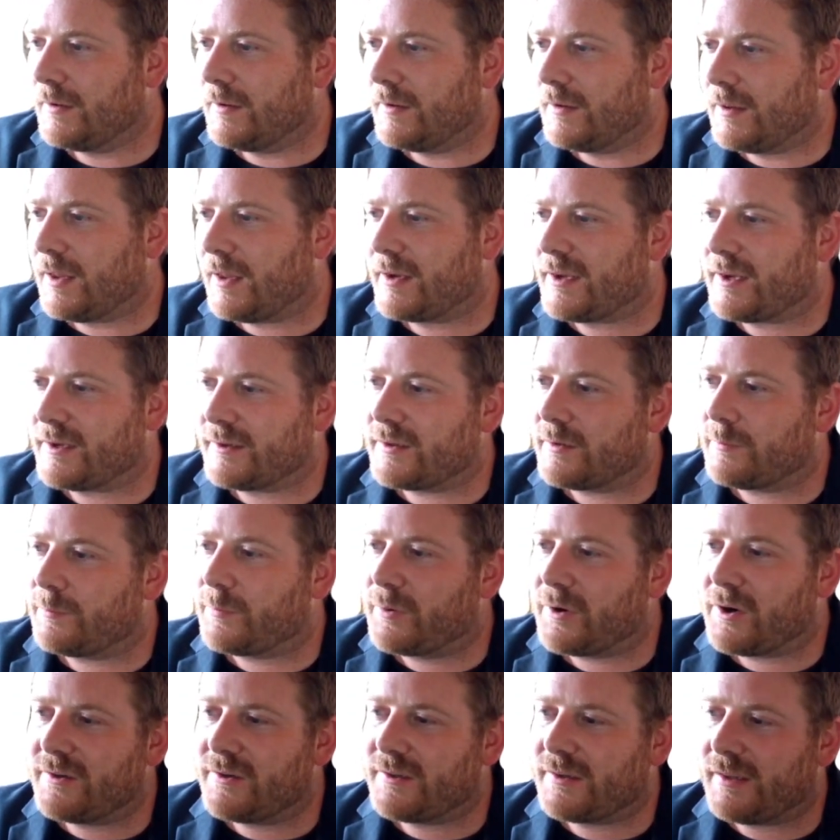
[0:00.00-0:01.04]
Okay, so the
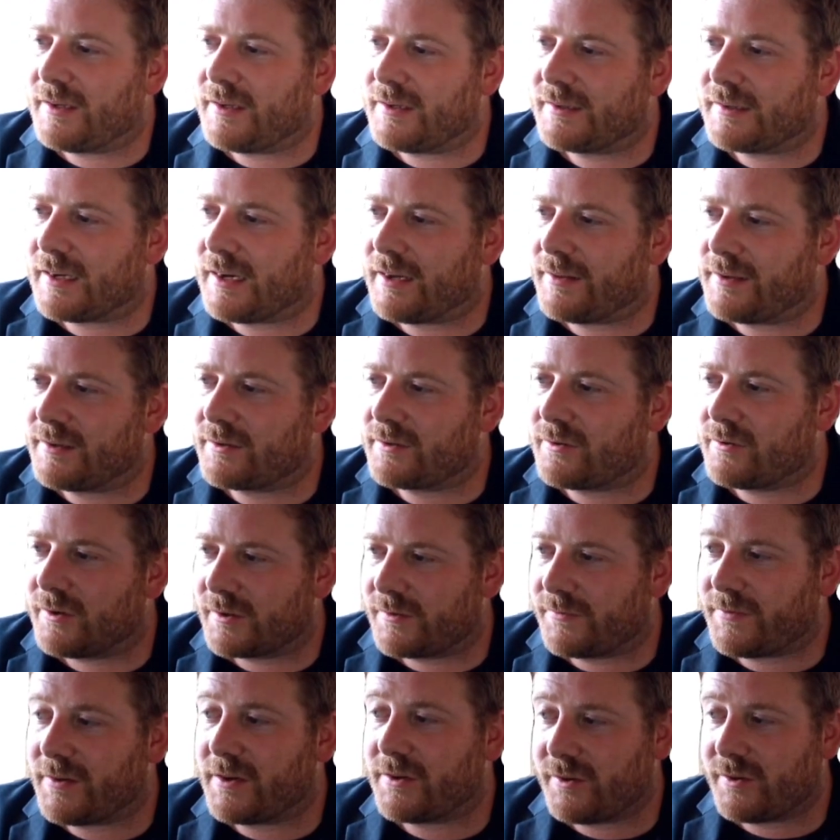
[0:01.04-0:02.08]
pros of this are there's
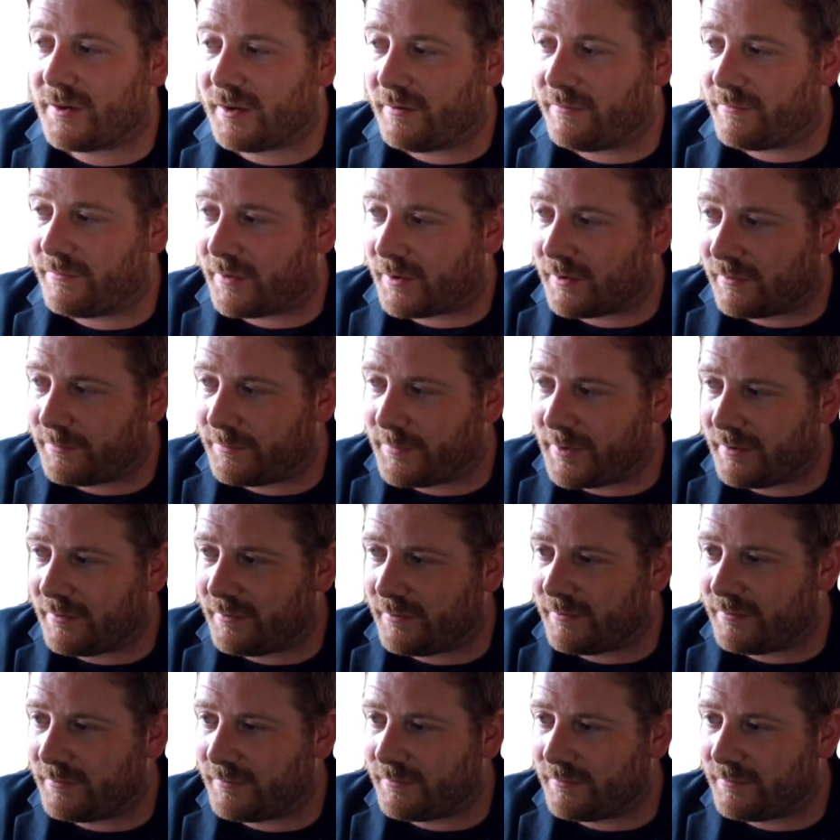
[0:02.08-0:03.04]
cross-functional involvement